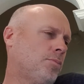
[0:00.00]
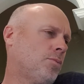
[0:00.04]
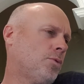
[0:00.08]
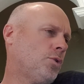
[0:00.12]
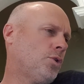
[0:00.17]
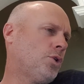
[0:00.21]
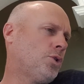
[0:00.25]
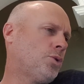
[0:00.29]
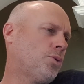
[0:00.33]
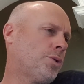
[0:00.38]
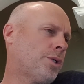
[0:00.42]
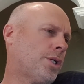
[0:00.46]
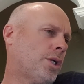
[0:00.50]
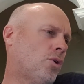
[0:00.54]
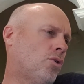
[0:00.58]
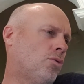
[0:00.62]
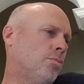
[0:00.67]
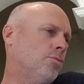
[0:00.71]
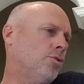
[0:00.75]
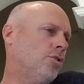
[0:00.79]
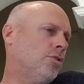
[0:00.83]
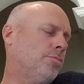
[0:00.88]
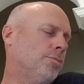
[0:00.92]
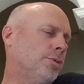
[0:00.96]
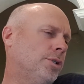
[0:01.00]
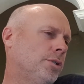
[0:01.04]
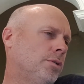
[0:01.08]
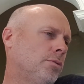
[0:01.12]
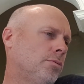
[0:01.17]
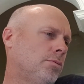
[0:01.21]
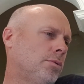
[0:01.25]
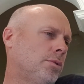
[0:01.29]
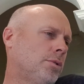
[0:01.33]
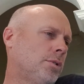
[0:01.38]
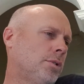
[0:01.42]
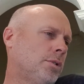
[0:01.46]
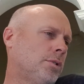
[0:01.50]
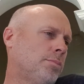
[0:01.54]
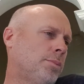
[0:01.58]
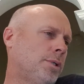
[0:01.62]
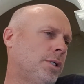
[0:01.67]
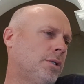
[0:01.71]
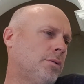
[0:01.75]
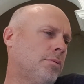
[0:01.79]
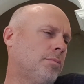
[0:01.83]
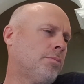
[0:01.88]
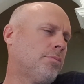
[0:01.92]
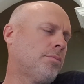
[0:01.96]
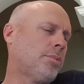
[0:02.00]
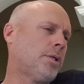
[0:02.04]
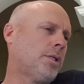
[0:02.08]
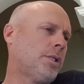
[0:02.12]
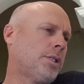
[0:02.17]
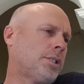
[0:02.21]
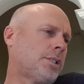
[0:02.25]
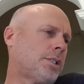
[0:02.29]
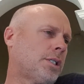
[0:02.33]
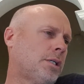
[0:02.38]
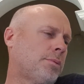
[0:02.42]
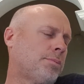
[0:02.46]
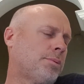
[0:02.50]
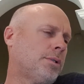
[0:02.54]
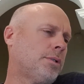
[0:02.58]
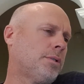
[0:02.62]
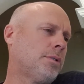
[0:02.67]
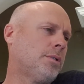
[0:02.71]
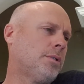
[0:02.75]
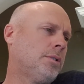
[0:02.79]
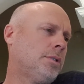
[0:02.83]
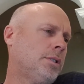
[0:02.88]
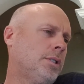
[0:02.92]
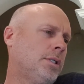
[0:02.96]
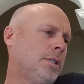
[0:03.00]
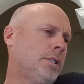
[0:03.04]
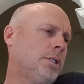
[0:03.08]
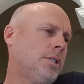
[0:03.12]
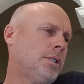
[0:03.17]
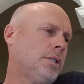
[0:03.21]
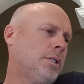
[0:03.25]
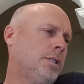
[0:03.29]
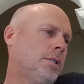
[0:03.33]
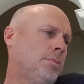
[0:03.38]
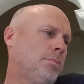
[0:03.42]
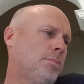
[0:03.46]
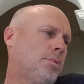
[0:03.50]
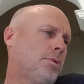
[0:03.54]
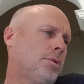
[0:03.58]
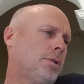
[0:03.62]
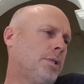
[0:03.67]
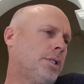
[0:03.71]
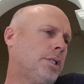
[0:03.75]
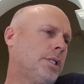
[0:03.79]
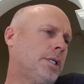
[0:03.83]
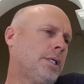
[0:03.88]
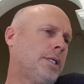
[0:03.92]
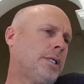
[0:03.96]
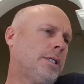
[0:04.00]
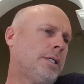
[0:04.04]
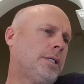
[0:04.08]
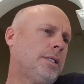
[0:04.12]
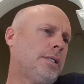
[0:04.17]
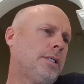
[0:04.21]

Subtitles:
Used with an old movement, which has been polished up and put in there.